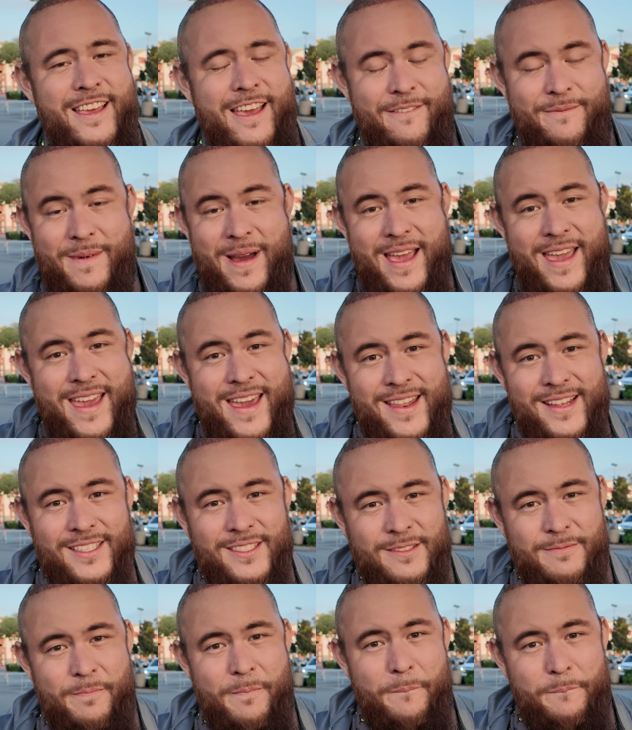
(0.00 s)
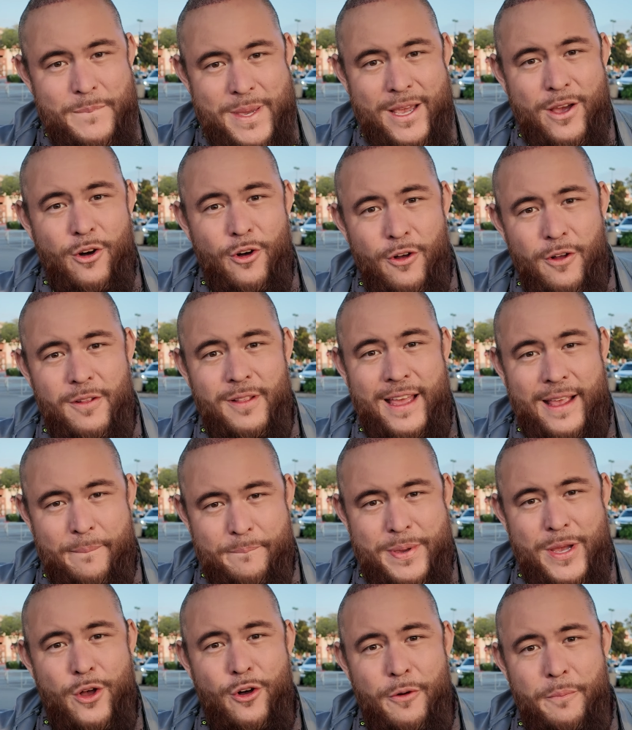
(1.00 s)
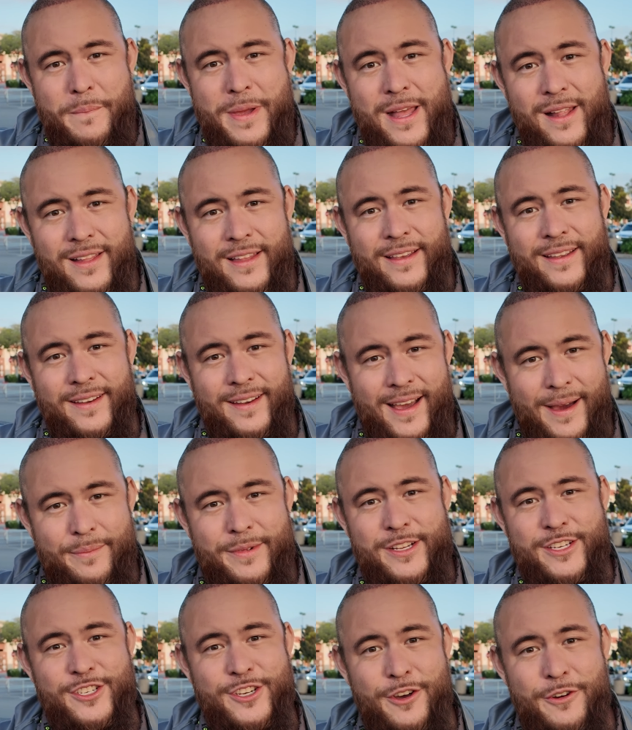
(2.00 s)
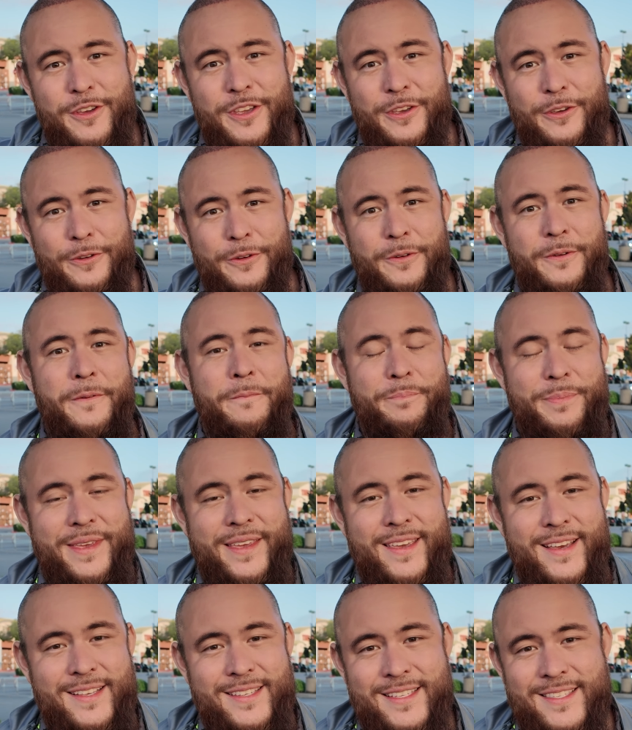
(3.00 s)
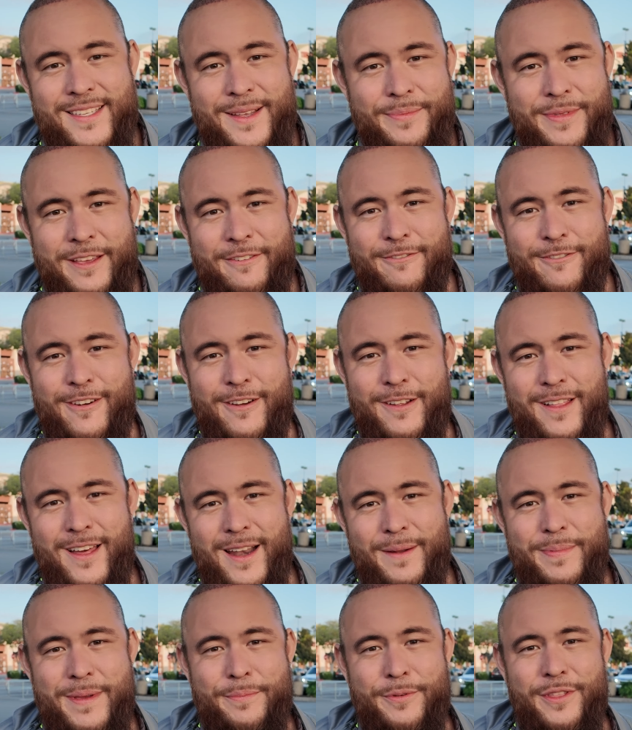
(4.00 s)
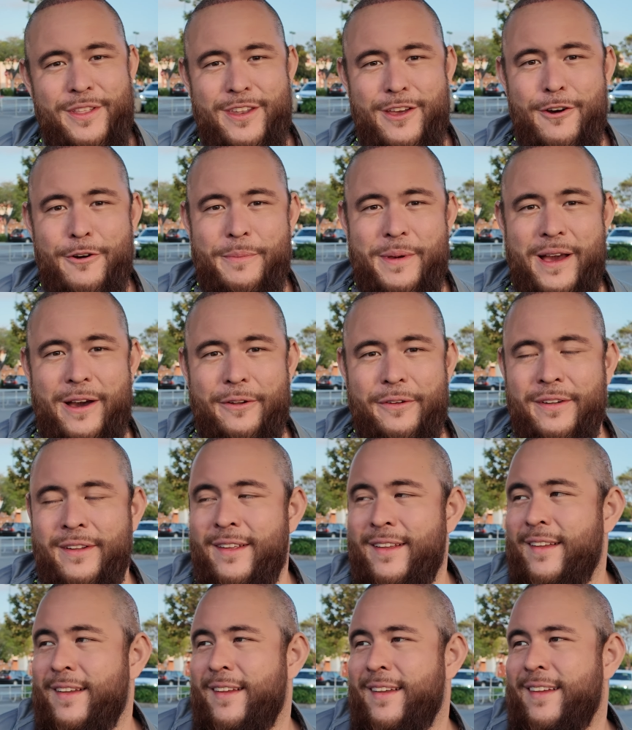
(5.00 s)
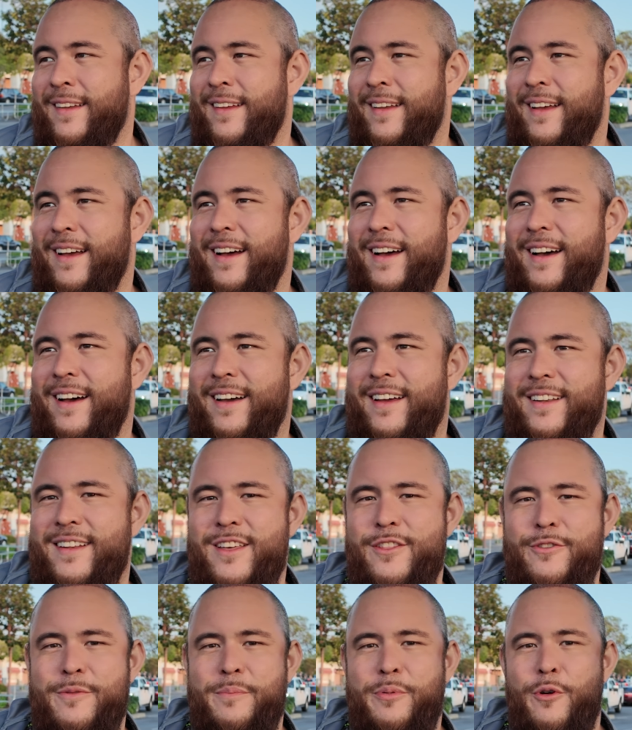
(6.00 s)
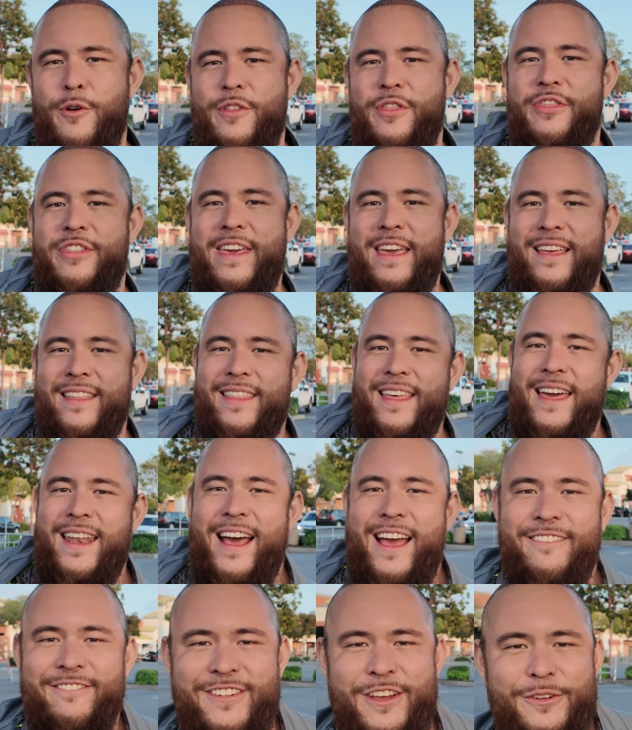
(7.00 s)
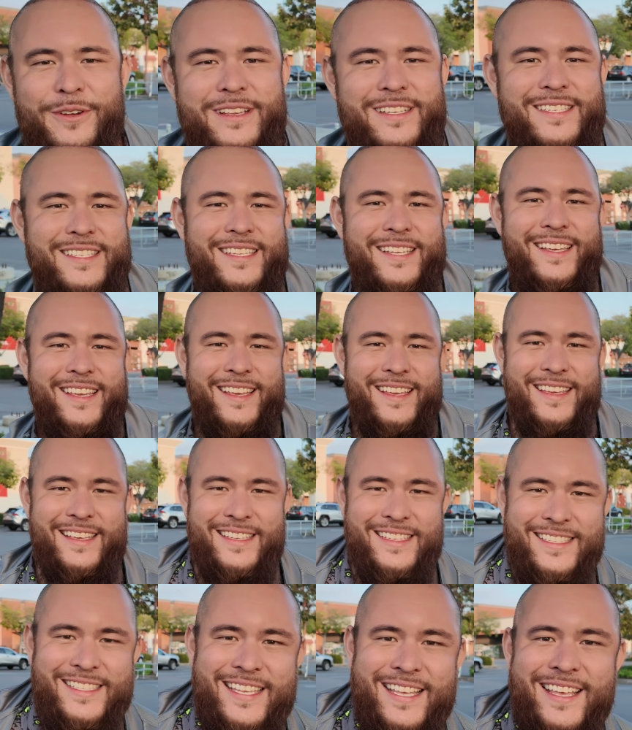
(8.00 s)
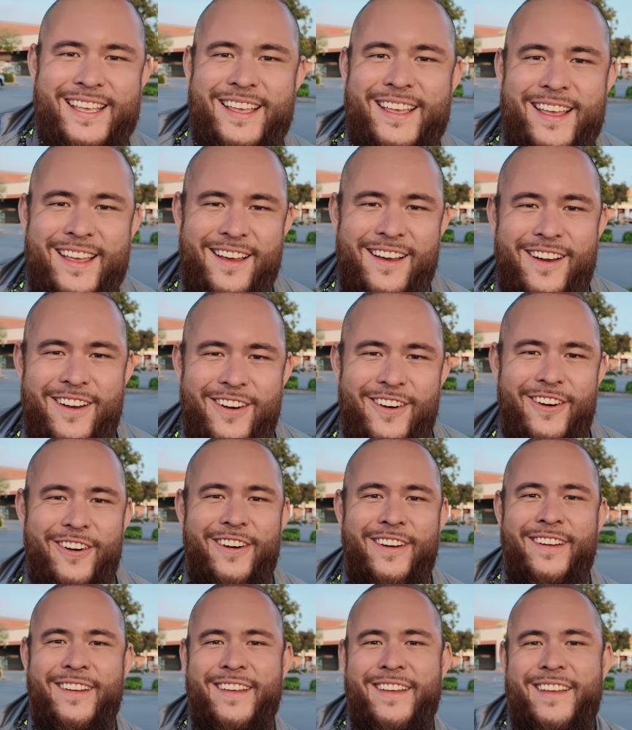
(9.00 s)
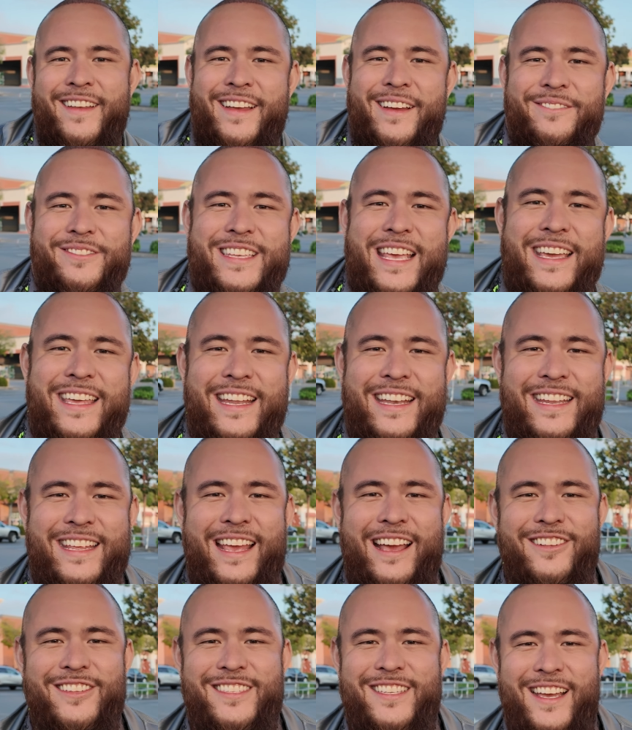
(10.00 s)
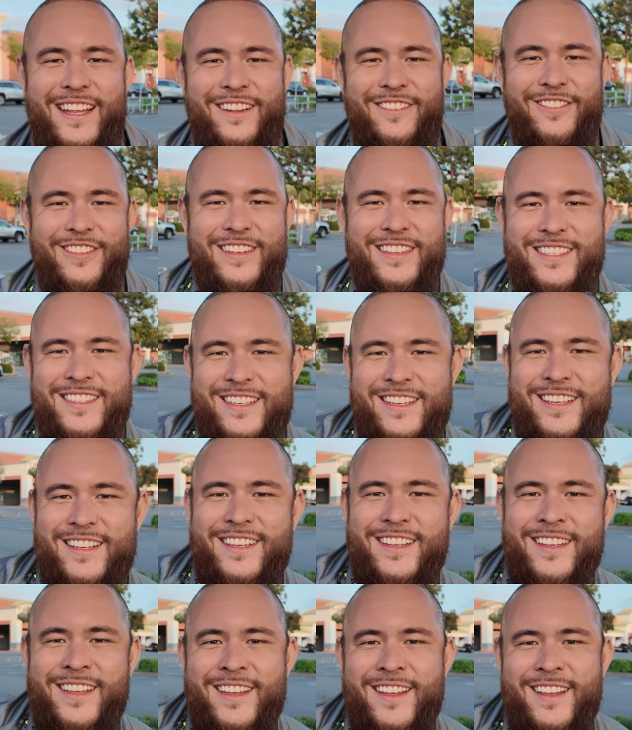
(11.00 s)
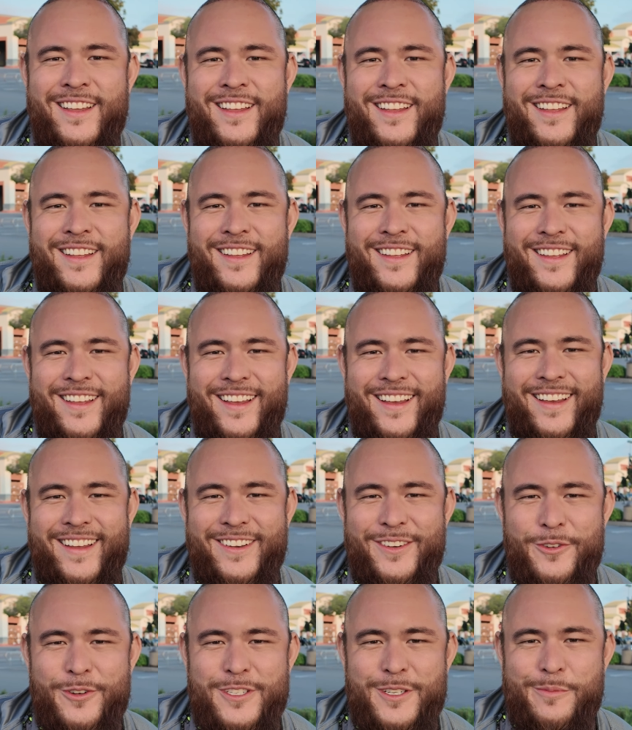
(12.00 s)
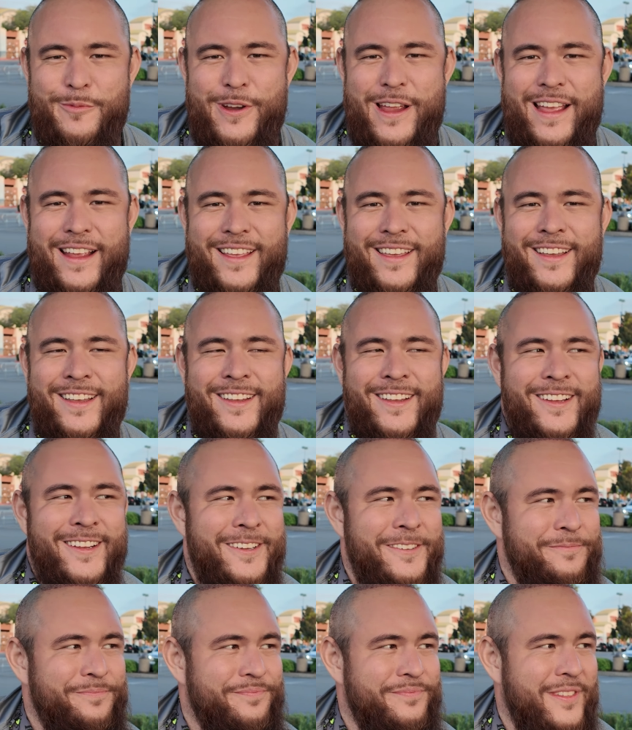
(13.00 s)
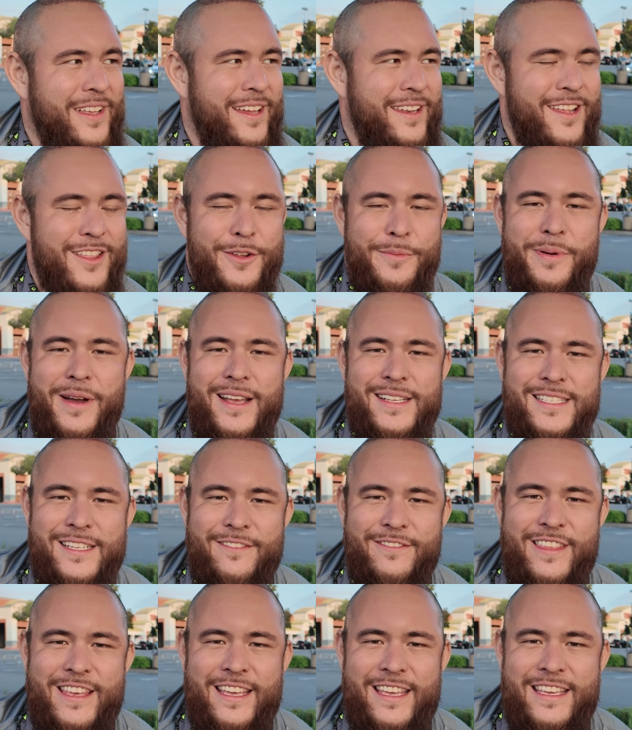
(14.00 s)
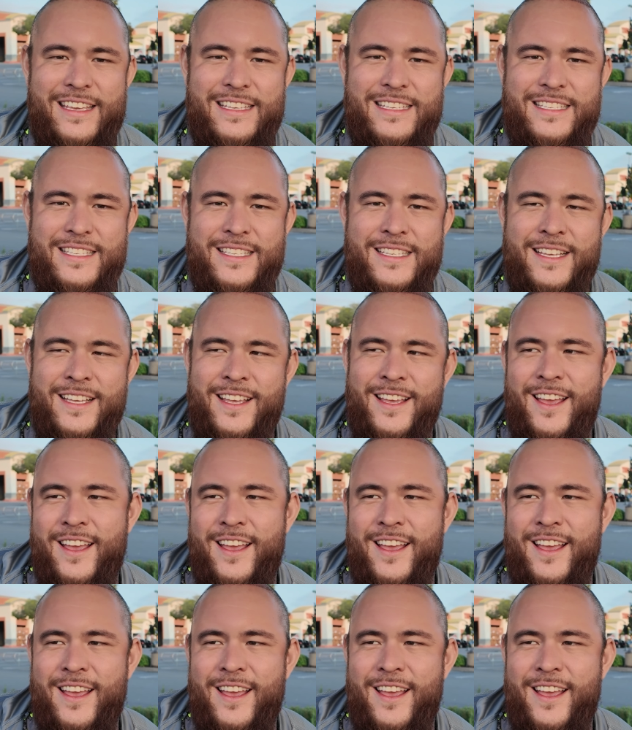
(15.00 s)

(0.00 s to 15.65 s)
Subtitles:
if my head is big old, like a big old melon, I'm going to show you, because it's something for a lot of people to know about. Another important thing that I've noticed is, well, I'm taking in the outside of this Nordstrom Rack. Another positive thing is